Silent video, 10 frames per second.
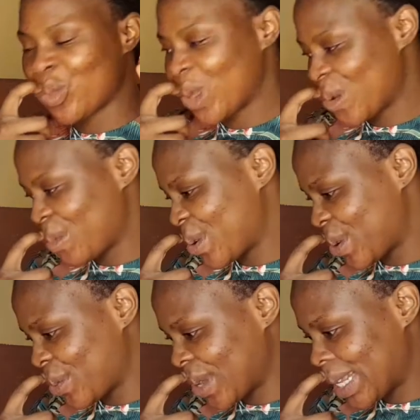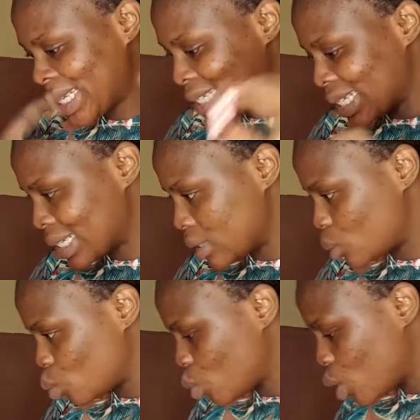I'm going with this as
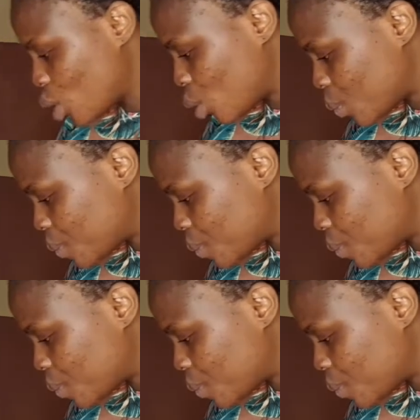well.